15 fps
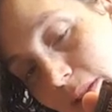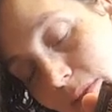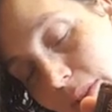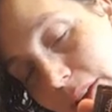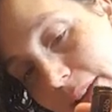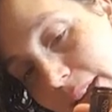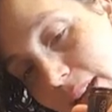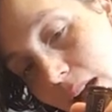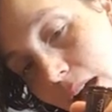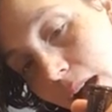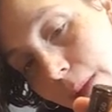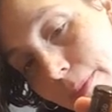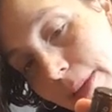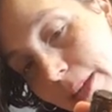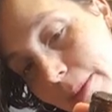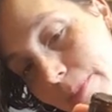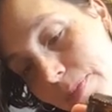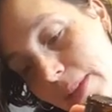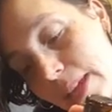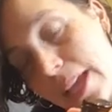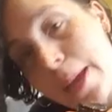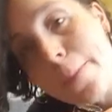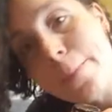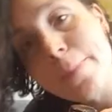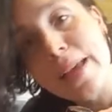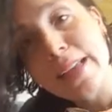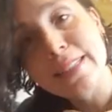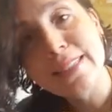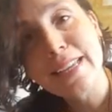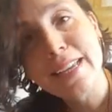It's very calming.
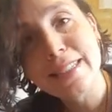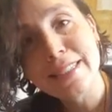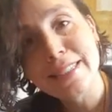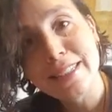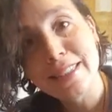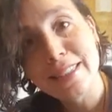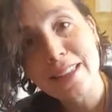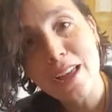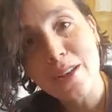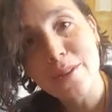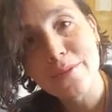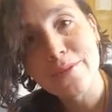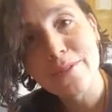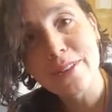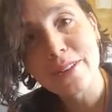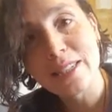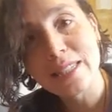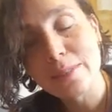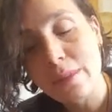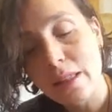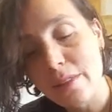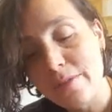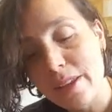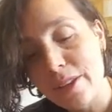Men tend to love the smell of